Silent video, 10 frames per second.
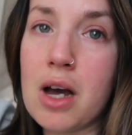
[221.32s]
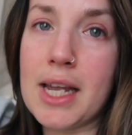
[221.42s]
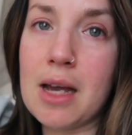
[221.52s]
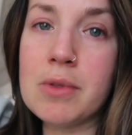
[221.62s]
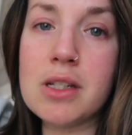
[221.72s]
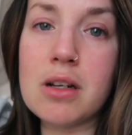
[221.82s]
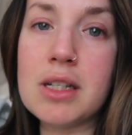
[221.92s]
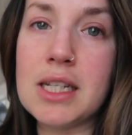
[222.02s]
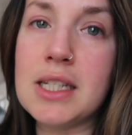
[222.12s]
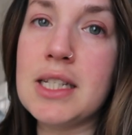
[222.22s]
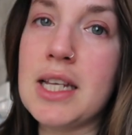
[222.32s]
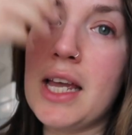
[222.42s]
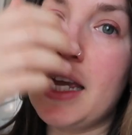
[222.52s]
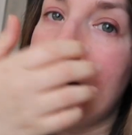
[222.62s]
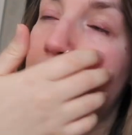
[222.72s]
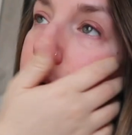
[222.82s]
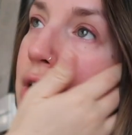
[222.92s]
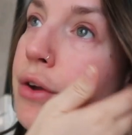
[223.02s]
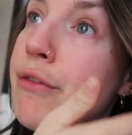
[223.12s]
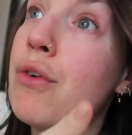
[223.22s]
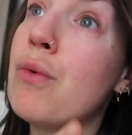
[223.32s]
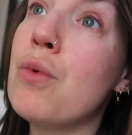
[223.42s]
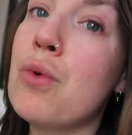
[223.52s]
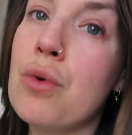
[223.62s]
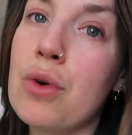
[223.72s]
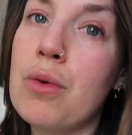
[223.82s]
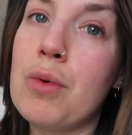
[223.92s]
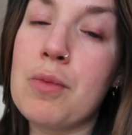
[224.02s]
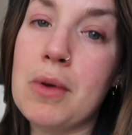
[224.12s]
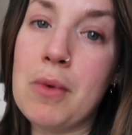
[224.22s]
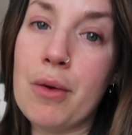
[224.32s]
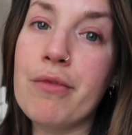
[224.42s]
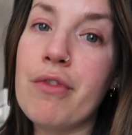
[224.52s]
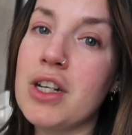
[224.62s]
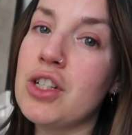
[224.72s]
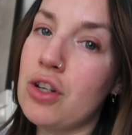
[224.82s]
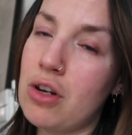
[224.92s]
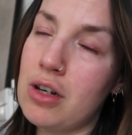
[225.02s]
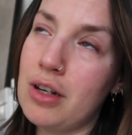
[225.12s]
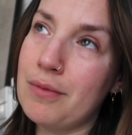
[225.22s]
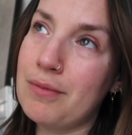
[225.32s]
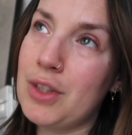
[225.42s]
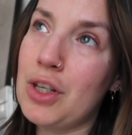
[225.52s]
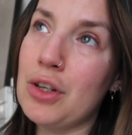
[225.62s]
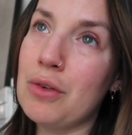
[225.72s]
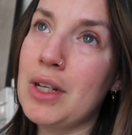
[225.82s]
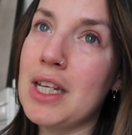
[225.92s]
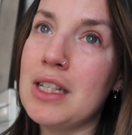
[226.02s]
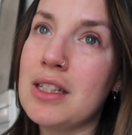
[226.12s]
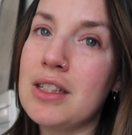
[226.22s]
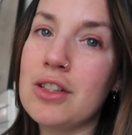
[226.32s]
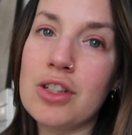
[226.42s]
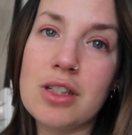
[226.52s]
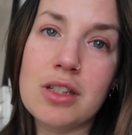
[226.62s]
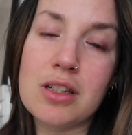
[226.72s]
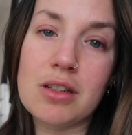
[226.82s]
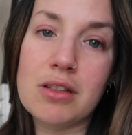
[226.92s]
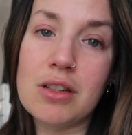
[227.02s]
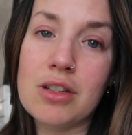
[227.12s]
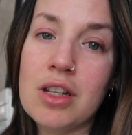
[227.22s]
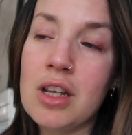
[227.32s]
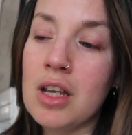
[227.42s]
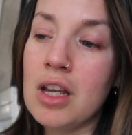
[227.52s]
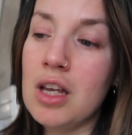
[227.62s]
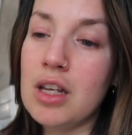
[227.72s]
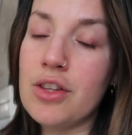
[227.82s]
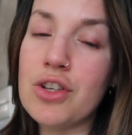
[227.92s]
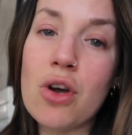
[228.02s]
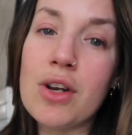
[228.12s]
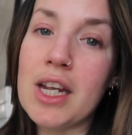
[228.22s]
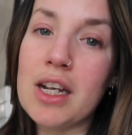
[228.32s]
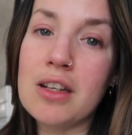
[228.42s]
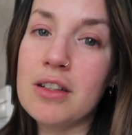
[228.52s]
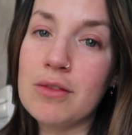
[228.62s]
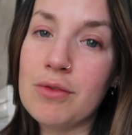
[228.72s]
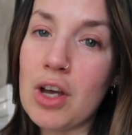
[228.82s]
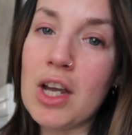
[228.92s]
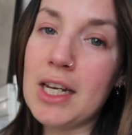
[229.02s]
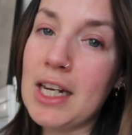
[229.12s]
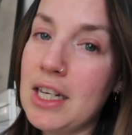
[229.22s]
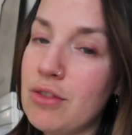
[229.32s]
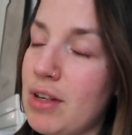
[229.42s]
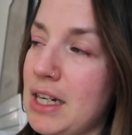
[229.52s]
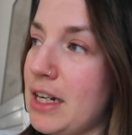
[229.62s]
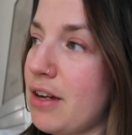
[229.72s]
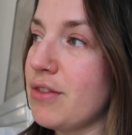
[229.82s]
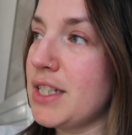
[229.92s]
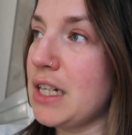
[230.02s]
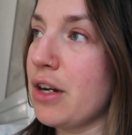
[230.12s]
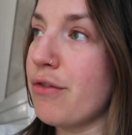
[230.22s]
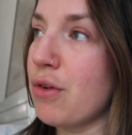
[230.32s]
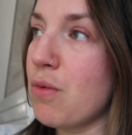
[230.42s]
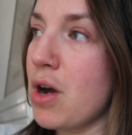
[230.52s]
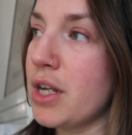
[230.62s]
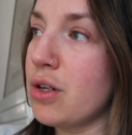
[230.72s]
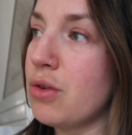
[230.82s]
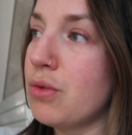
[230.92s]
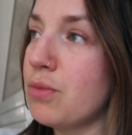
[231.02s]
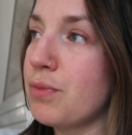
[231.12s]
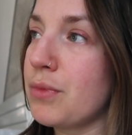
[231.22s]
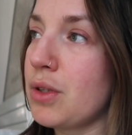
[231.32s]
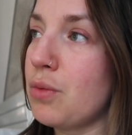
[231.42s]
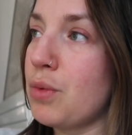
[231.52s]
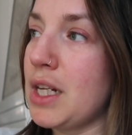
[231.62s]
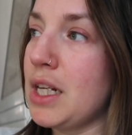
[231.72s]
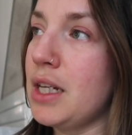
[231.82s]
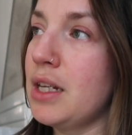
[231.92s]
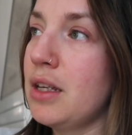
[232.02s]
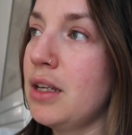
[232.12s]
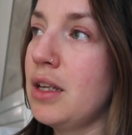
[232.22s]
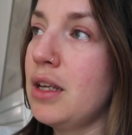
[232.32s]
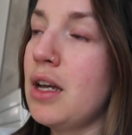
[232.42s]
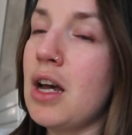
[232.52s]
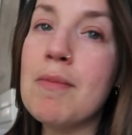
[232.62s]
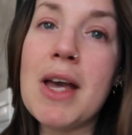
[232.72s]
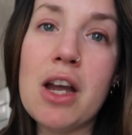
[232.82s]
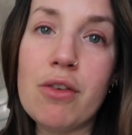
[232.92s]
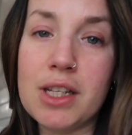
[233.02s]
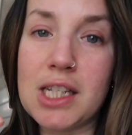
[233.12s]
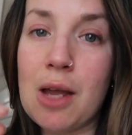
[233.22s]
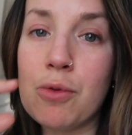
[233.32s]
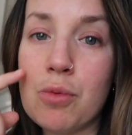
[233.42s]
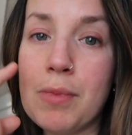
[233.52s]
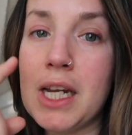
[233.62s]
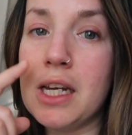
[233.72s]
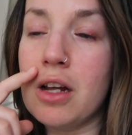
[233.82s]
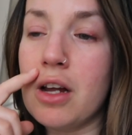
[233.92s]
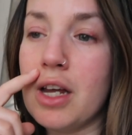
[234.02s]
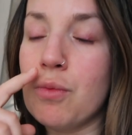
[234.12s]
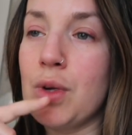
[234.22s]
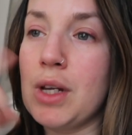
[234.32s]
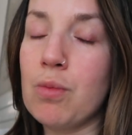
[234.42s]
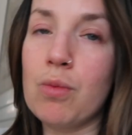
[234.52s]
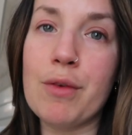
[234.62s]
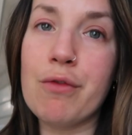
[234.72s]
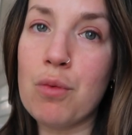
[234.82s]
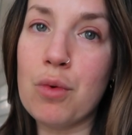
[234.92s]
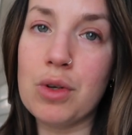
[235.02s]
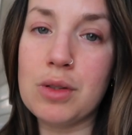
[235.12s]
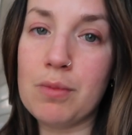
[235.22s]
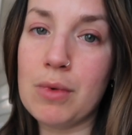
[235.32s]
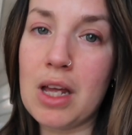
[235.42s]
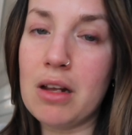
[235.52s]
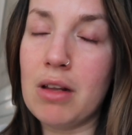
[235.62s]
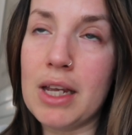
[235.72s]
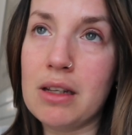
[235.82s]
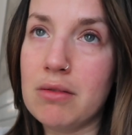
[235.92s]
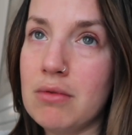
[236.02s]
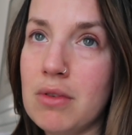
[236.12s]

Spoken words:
I am starting today by going for a walk with my mum friend Charlotte, who is just the tonic that I need, really. I haven't seen her for a while. I met her on this app called Peanut, and we went for walks like